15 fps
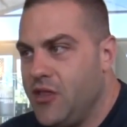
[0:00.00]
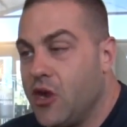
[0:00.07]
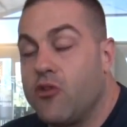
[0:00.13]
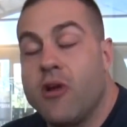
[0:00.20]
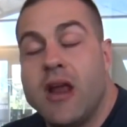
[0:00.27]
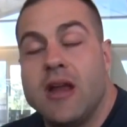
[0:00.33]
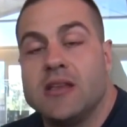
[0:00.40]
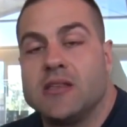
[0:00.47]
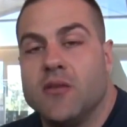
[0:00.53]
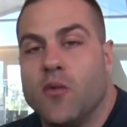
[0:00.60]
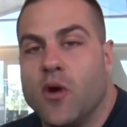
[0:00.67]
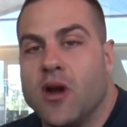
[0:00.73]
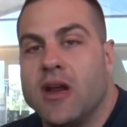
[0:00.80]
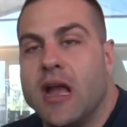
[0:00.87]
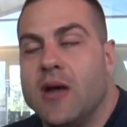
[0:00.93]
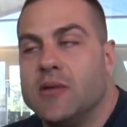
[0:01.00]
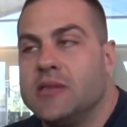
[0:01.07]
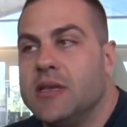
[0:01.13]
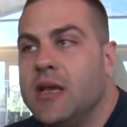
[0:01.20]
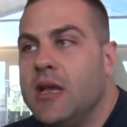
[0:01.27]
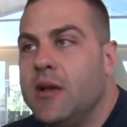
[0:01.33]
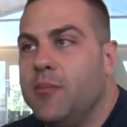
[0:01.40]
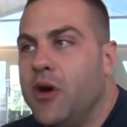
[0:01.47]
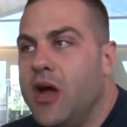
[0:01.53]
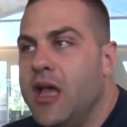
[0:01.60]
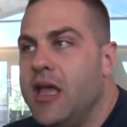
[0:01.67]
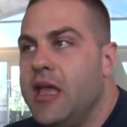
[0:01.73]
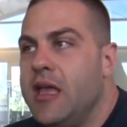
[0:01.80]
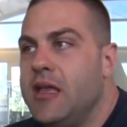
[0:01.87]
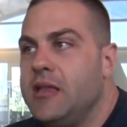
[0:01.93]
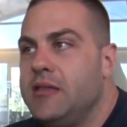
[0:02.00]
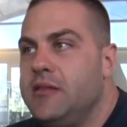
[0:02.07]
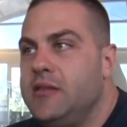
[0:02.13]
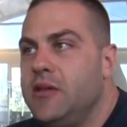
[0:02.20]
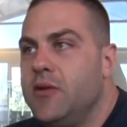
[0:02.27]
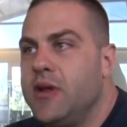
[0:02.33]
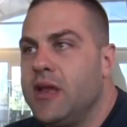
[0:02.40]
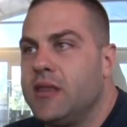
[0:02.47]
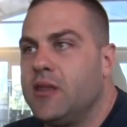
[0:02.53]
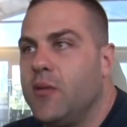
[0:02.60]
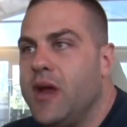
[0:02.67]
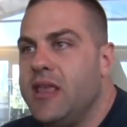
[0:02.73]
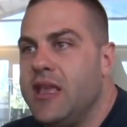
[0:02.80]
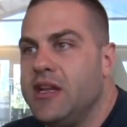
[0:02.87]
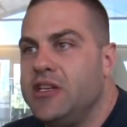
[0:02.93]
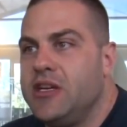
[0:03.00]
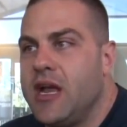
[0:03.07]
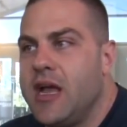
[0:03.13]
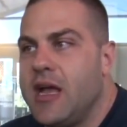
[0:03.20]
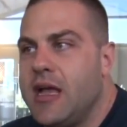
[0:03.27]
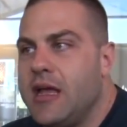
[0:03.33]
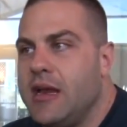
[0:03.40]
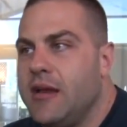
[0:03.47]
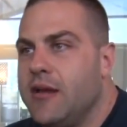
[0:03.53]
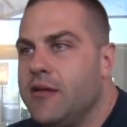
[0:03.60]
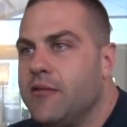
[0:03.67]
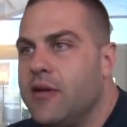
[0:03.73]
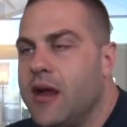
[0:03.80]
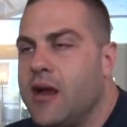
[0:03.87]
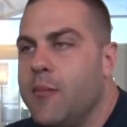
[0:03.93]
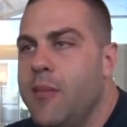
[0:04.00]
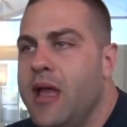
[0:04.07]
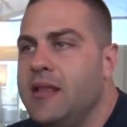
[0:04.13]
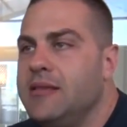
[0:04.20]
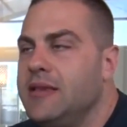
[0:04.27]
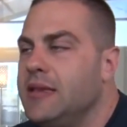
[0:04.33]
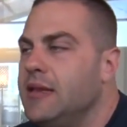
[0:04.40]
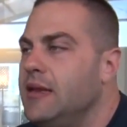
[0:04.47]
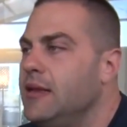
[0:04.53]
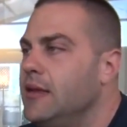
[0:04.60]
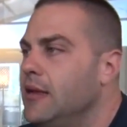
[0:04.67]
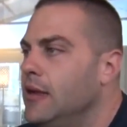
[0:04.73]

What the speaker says: the greatest of workouts, but doing it the way that John recommended,